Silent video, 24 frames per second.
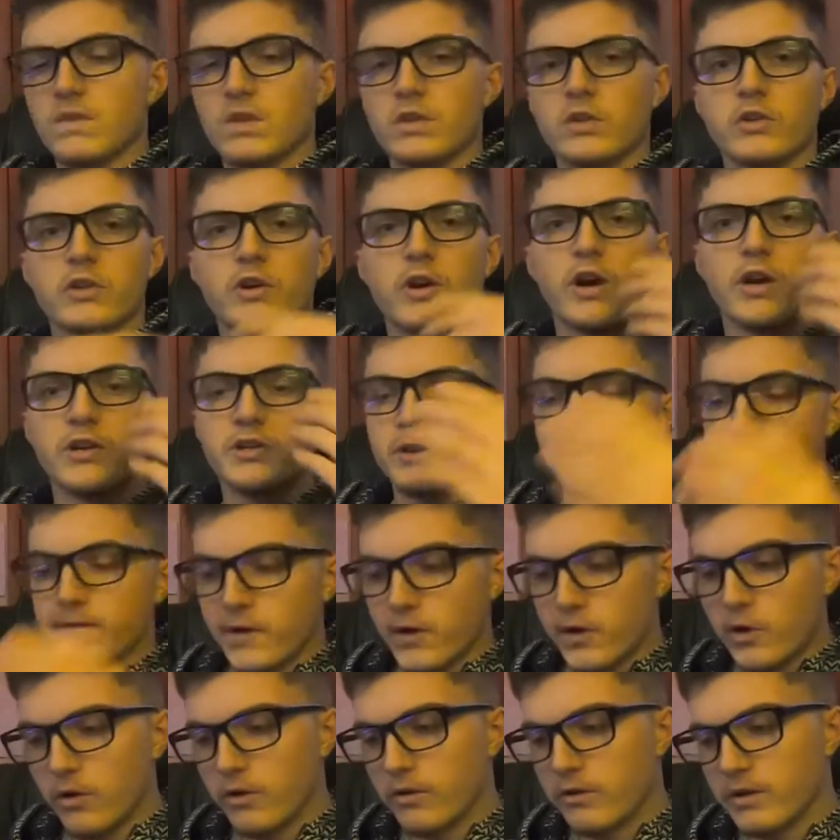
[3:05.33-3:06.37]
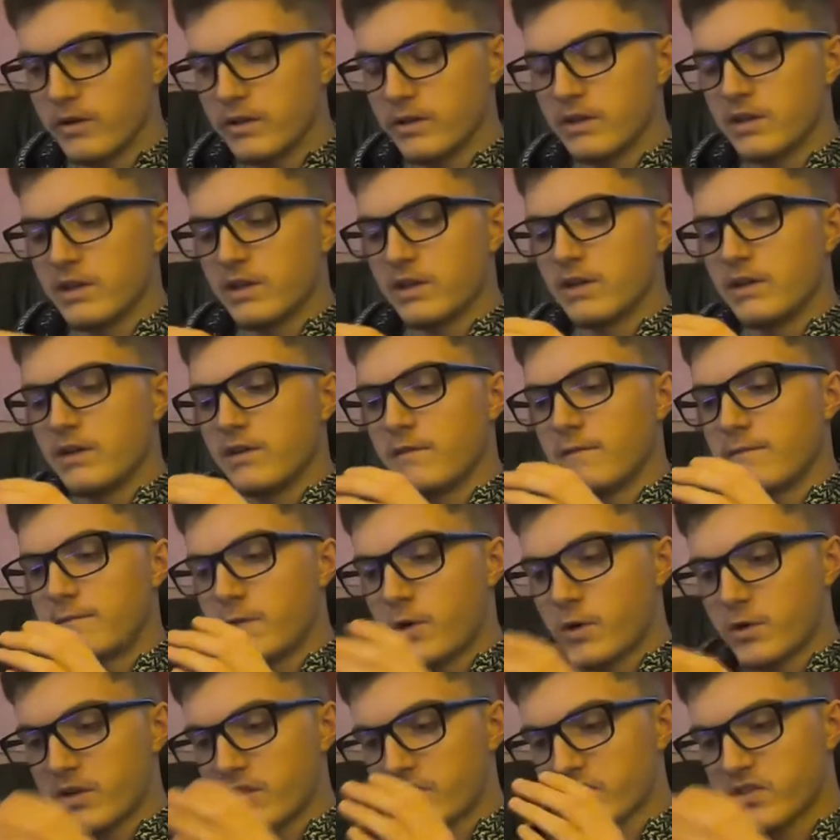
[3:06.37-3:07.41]
You're on your phone,
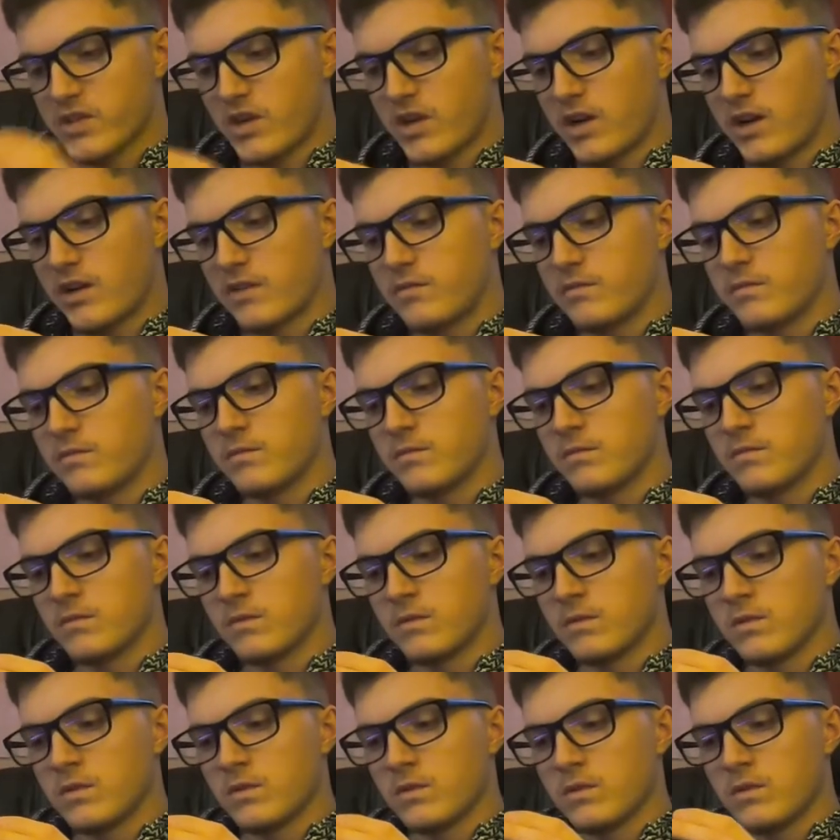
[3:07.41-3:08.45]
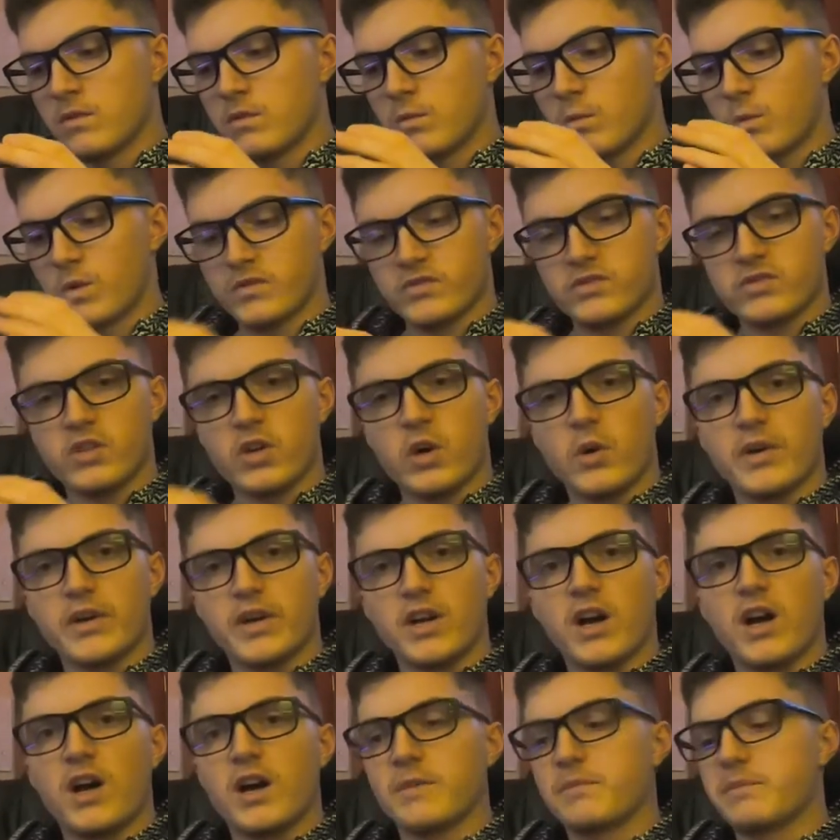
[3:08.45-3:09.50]
focused on what's going
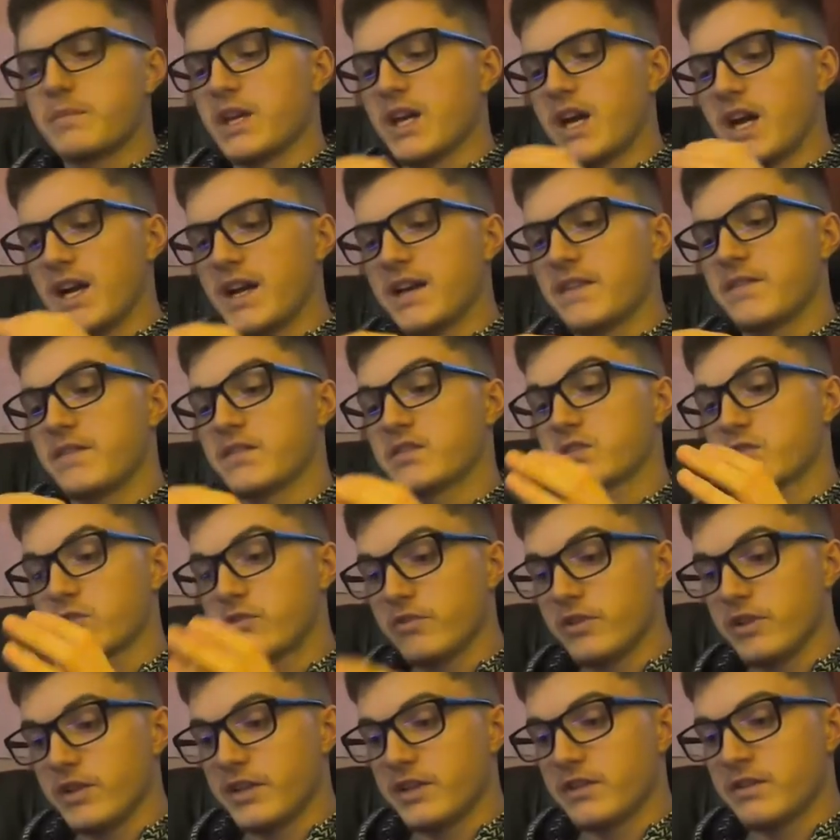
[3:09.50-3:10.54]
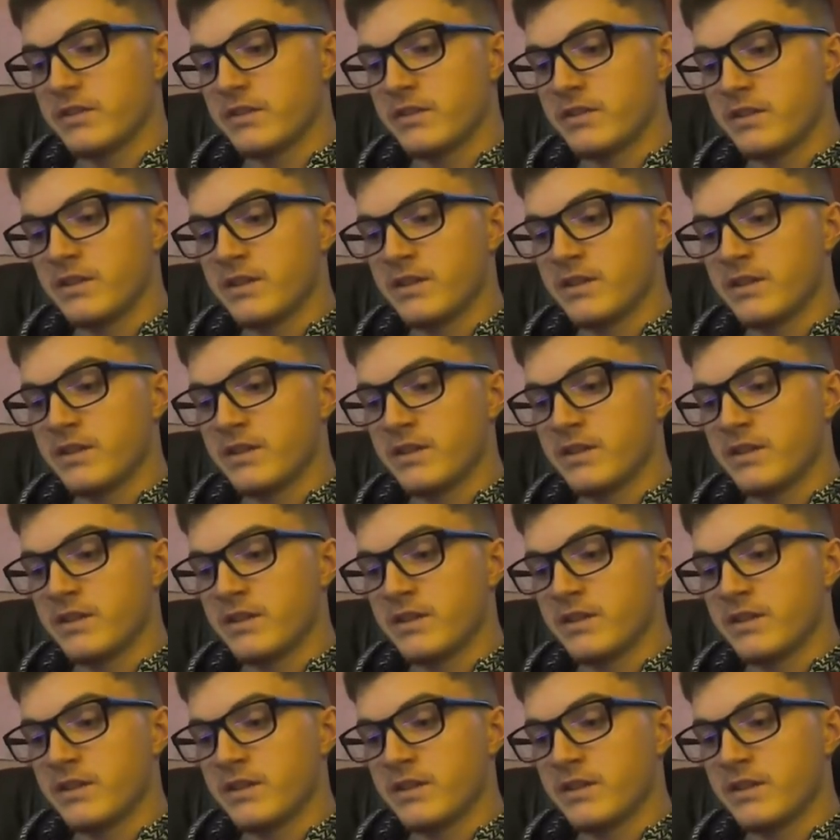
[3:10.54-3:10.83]
on behind the screen